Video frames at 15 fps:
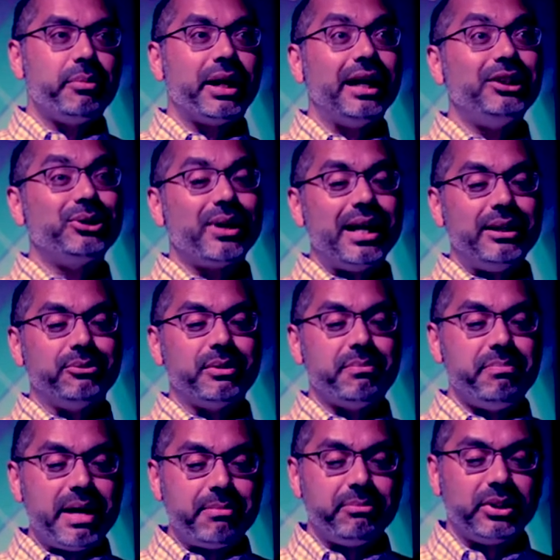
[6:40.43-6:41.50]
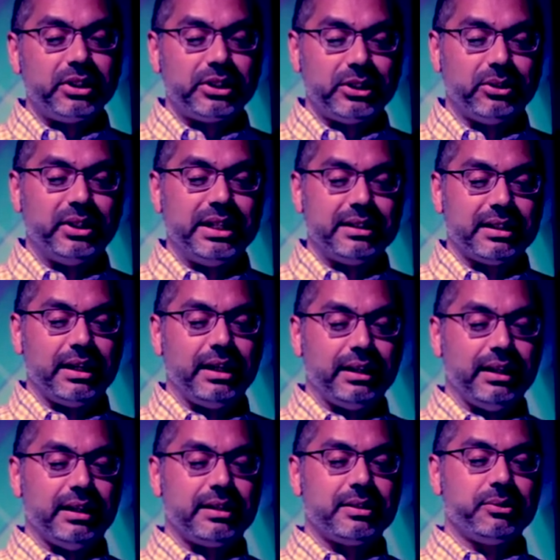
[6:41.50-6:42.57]
But I try to remember stories
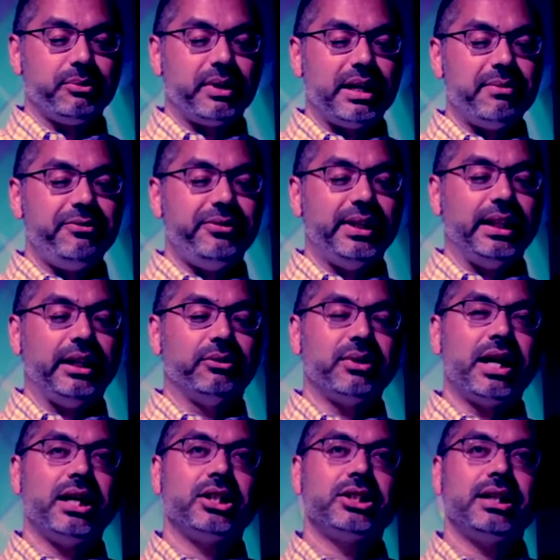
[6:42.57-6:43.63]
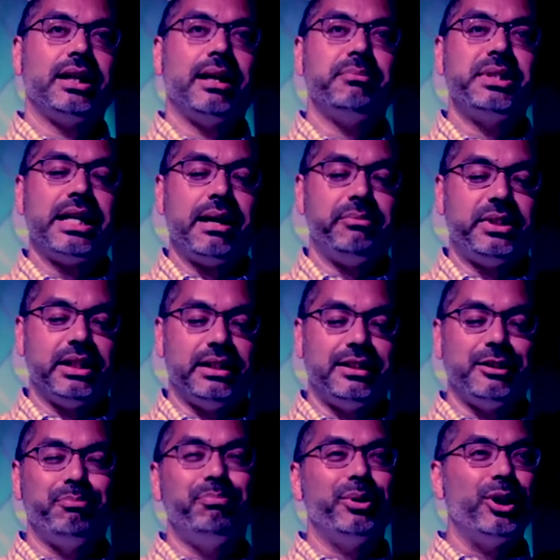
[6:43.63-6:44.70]
like this when I'm feeling rushed and I'm
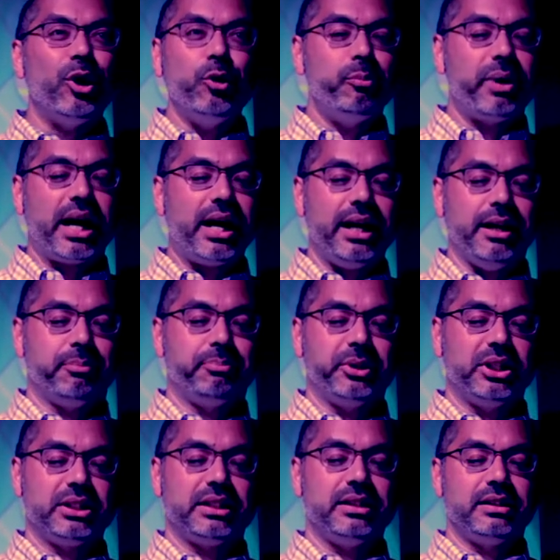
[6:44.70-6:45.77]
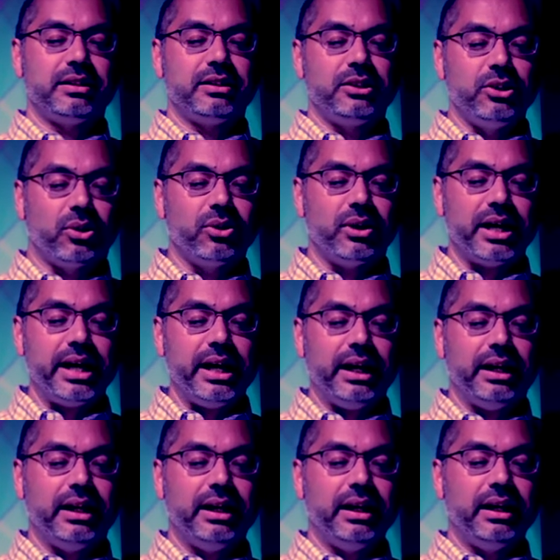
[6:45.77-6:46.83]
tempted to blow by a person's story
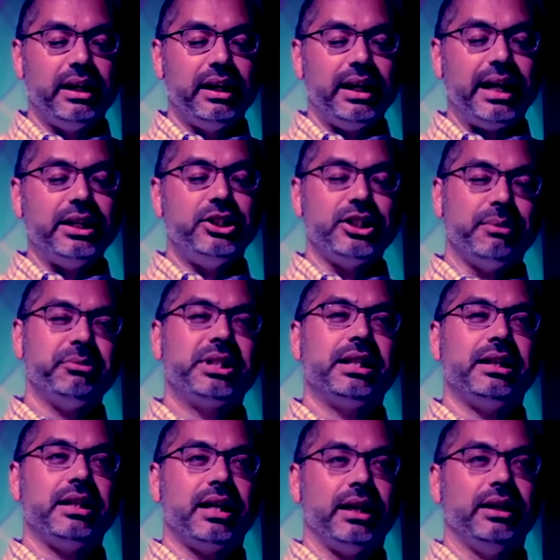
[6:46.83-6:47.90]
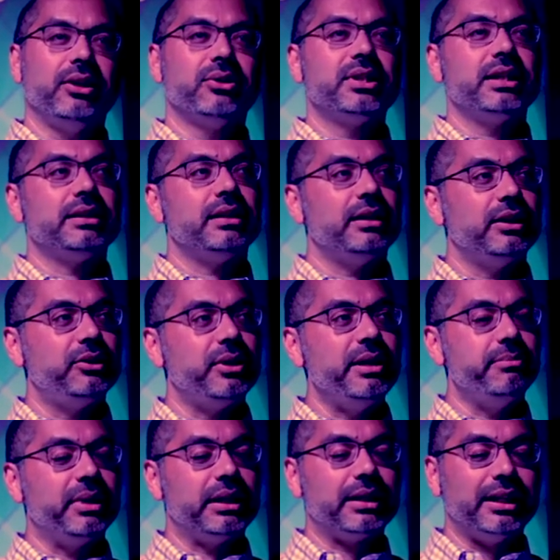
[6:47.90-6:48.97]
and jump to the diagnosis and the
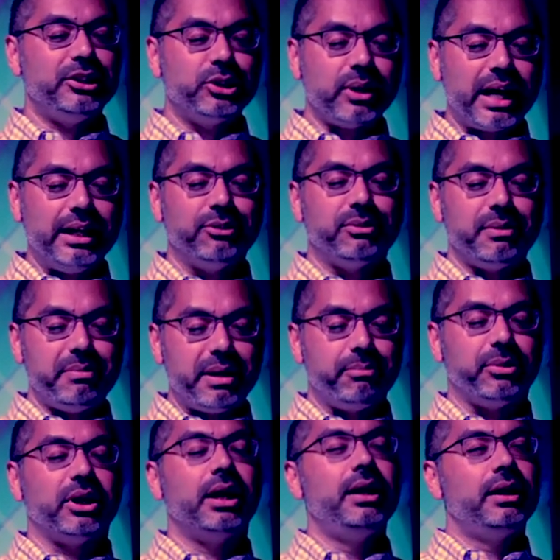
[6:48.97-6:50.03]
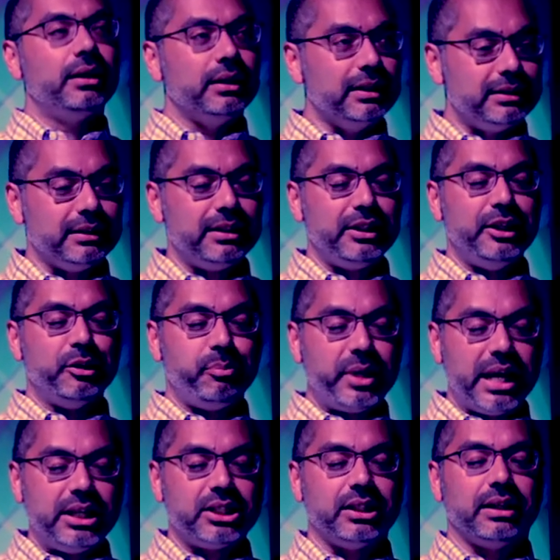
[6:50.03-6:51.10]
treatment. I try to remember listen to your
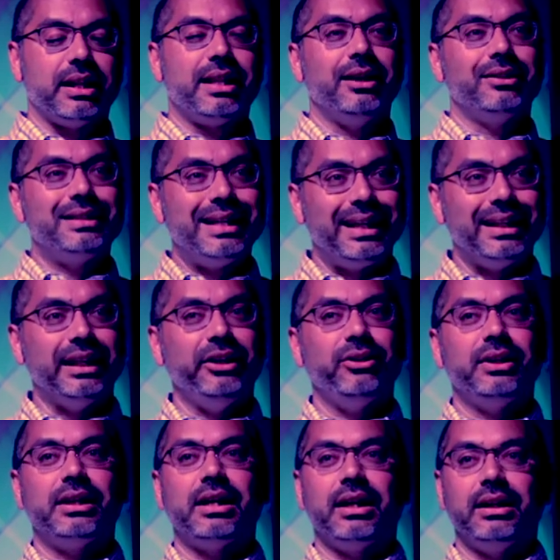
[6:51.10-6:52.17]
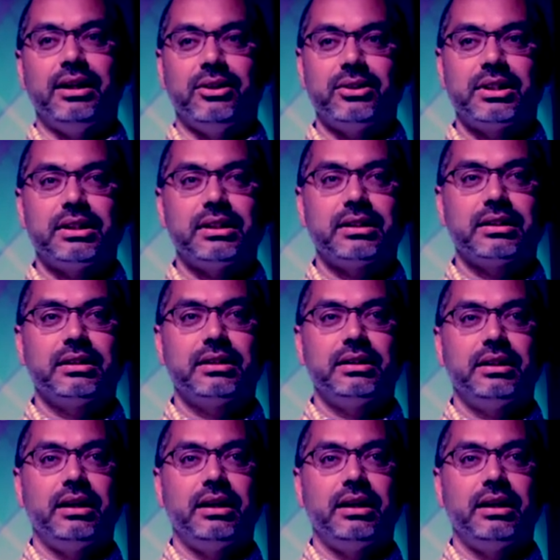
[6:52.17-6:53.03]
patient, they're telling you the diagnosis.